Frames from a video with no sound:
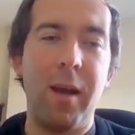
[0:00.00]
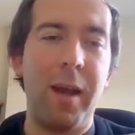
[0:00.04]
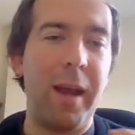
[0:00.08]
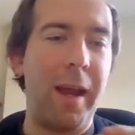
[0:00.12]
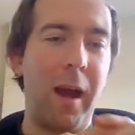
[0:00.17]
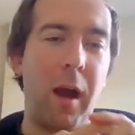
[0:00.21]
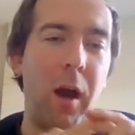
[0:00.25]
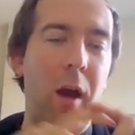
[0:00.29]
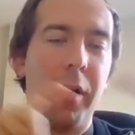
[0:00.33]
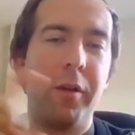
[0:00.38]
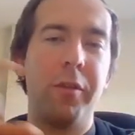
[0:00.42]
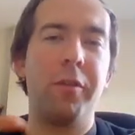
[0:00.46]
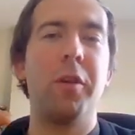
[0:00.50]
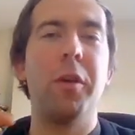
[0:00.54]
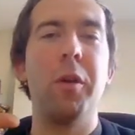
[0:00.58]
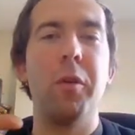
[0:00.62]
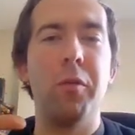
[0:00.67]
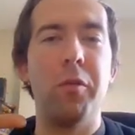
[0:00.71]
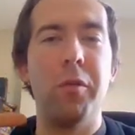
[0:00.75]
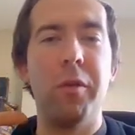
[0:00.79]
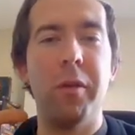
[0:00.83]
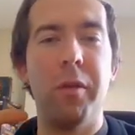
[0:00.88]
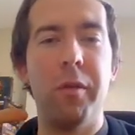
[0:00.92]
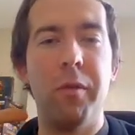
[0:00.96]
hard code
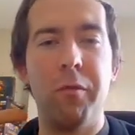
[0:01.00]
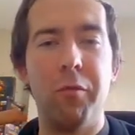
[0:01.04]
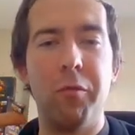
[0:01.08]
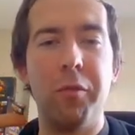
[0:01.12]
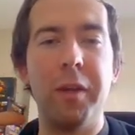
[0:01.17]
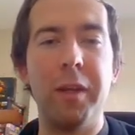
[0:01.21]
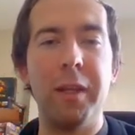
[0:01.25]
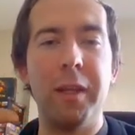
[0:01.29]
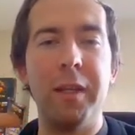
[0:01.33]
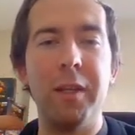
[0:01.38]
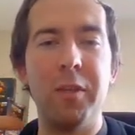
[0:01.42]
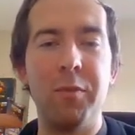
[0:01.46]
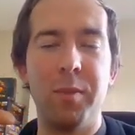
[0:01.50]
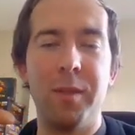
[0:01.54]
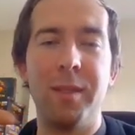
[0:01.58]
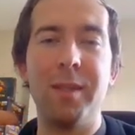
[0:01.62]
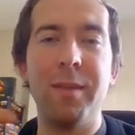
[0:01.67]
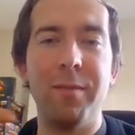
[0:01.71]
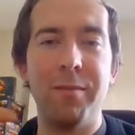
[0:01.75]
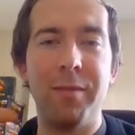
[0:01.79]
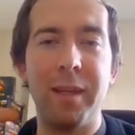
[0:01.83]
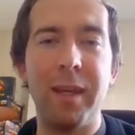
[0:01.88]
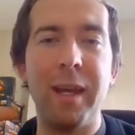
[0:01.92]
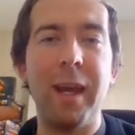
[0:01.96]
a really
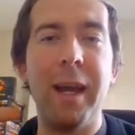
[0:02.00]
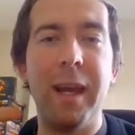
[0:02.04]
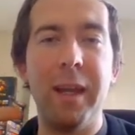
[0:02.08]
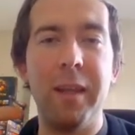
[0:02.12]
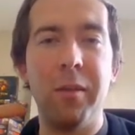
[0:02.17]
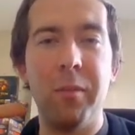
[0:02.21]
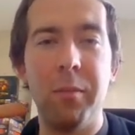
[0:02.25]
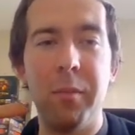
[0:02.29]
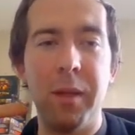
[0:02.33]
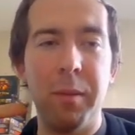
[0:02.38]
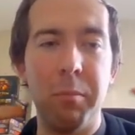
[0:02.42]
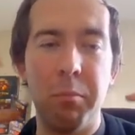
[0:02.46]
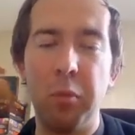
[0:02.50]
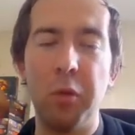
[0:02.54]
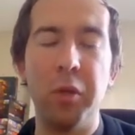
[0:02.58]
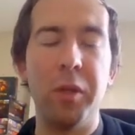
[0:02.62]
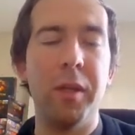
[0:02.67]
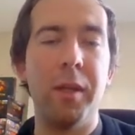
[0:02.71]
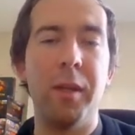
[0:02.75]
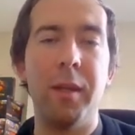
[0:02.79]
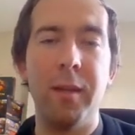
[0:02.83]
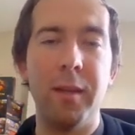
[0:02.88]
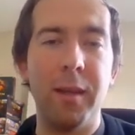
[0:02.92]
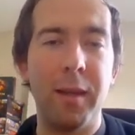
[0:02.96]
specific item and put it
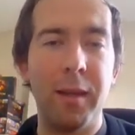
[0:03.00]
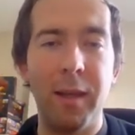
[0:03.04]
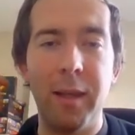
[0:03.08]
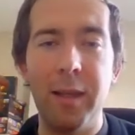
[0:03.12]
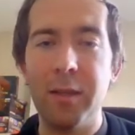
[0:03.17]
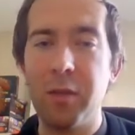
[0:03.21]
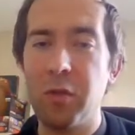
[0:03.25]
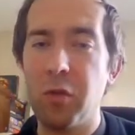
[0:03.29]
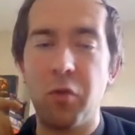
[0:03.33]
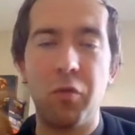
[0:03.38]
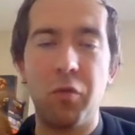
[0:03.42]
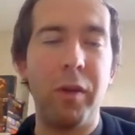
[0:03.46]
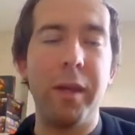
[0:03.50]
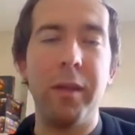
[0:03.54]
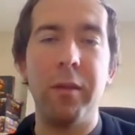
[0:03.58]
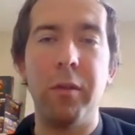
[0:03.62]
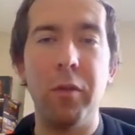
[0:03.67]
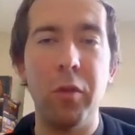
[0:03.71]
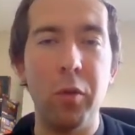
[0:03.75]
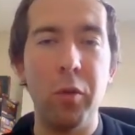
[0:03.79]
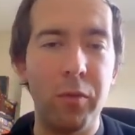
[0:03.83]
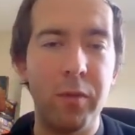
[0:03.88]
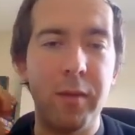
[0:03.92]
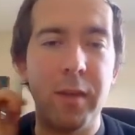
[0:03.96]
in that list, or write a
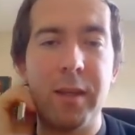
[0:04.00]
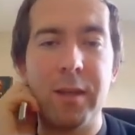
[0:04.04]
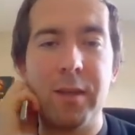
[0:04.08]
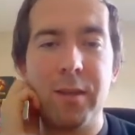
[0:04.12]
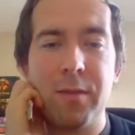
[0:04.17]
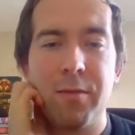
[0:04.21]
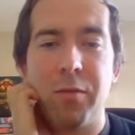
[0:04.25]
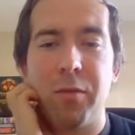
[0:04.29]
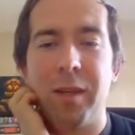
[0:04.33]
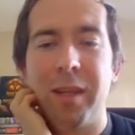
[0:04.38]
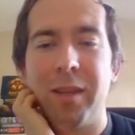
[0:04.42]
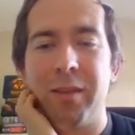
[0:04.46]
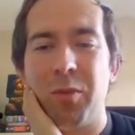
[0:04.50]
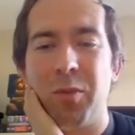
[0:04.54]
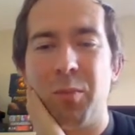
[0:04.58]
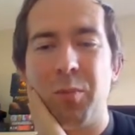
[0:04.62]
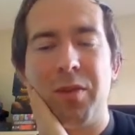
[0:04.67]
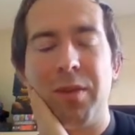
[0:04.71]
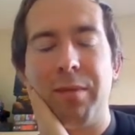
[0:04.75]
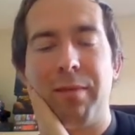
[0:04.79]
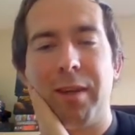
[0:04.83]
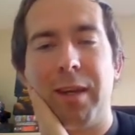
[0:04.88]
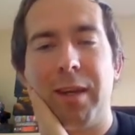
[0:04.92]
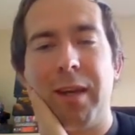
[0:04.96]
new test for that
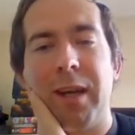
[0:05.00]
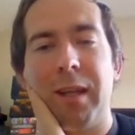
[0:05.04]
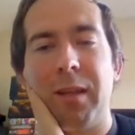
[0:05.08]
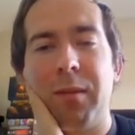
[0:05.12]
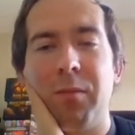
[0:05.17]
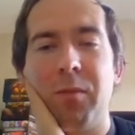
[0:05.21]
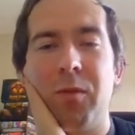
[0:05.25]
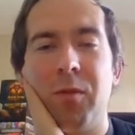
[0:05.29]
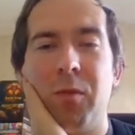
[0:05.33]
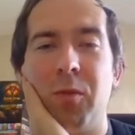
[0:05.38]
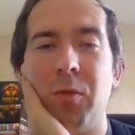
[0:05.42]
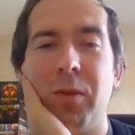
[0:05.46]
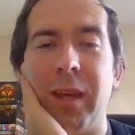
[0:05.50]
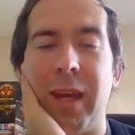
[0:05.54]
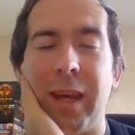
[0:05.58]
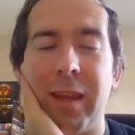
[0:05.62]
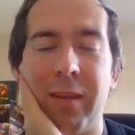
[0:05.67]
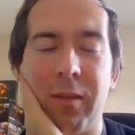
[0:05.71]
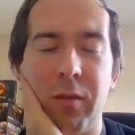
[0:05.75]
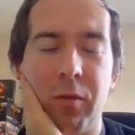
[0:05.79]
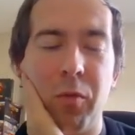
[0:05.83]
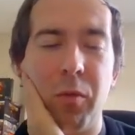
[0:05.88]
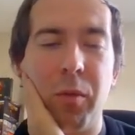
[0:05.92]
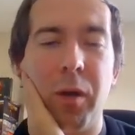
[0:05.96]
specific item to
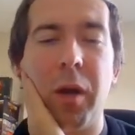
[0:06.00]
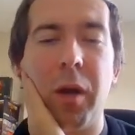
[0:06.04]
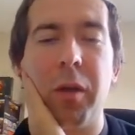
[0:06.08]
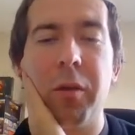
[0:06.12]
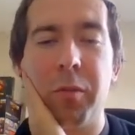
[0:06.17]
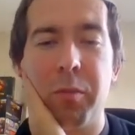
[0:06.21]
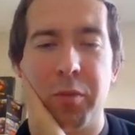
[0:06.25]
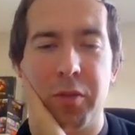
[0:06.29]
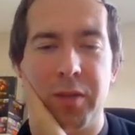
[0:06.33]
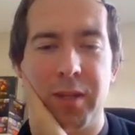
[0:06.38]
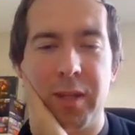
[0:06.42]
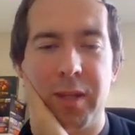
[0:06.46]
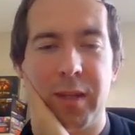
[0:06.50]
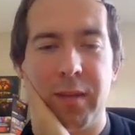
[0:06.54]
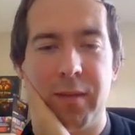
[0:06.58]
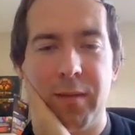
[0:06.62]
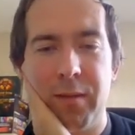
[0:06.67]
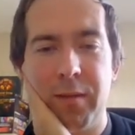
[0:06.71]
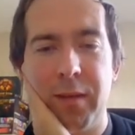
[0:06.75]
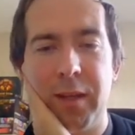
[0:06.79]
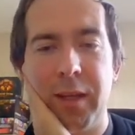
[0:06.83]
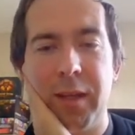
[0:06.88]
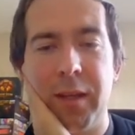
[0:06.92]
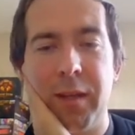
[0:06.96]
get to 100%
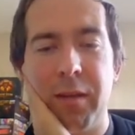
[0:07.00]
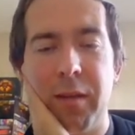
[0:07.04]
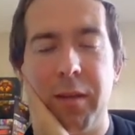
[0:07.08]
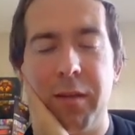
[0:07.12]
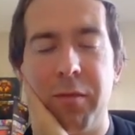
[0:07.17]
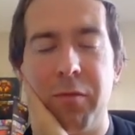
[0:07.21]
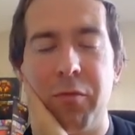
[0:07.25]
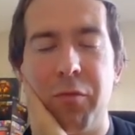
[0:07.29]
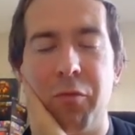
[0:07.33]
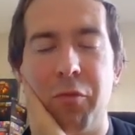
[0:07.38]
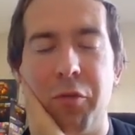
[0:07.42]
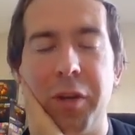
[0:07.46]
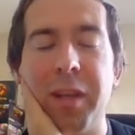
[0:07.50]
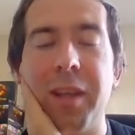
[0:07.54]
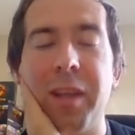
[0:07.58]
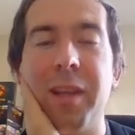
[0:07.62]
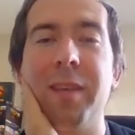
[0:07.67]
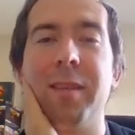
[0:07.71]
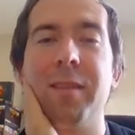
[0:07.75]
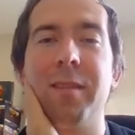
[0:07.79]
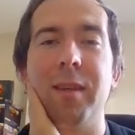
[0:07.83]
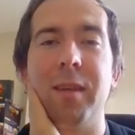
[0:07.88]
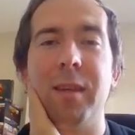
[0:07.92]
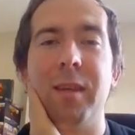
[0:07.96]
in
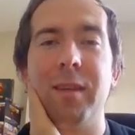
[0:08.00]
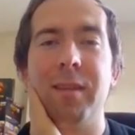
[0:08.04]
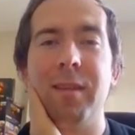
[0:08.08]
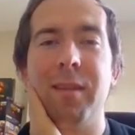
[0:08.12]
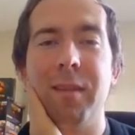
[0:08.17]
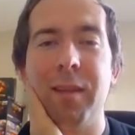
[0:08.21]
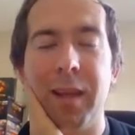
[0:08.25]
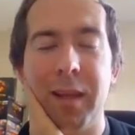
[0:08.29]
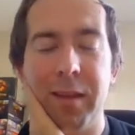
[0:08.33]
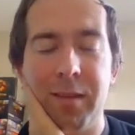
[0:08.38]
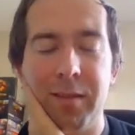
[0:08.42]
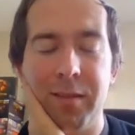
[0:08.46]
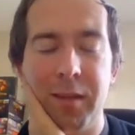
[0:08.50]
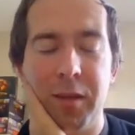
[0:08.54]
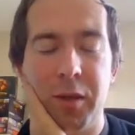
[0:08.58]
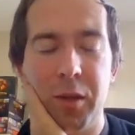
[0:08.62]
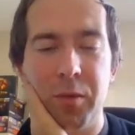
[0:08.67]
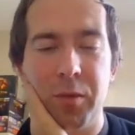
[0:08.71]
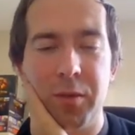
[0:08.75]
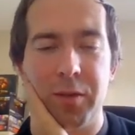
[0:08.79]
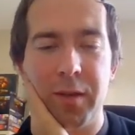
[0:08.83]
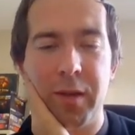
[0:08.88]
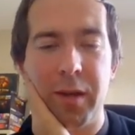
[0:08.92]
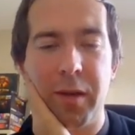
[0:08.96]
realistic legacy code
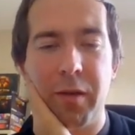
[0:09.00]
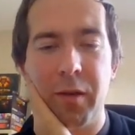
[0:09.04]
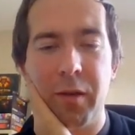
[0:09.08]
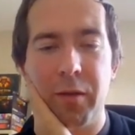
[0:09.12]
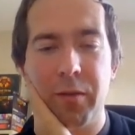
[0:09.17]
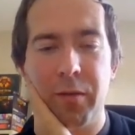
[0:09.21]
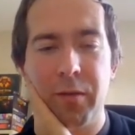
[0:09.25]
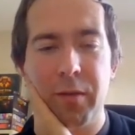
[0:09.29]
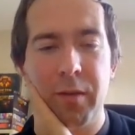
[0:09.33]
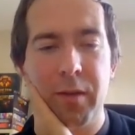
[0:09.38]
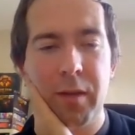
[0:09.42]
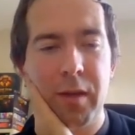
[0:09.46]
scenarios.